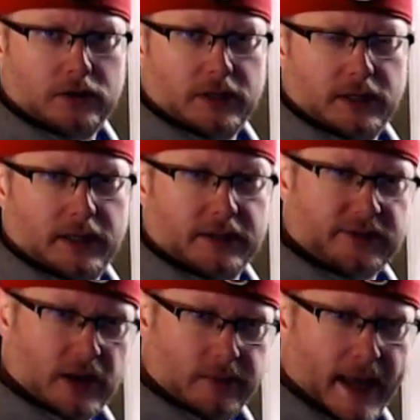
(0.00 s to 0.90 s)
in the
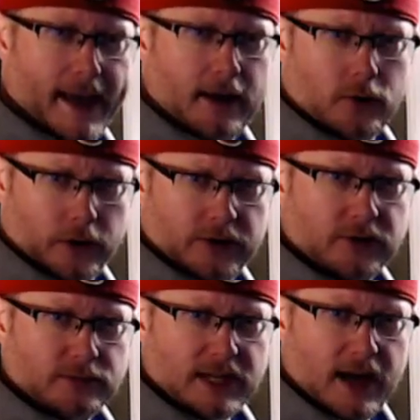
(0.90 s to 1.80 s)
same category
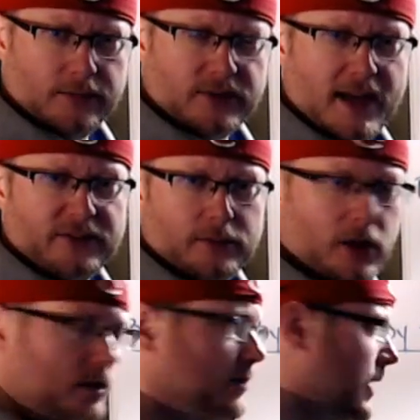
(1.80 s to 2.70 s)
sometimes. They have some
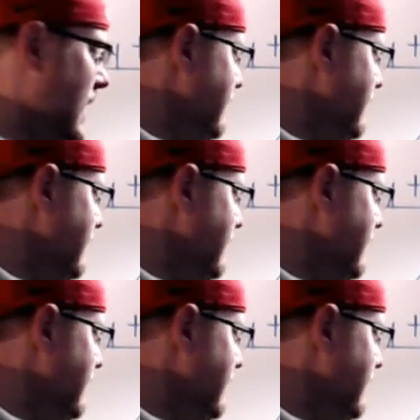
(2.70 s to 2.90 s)
overlap.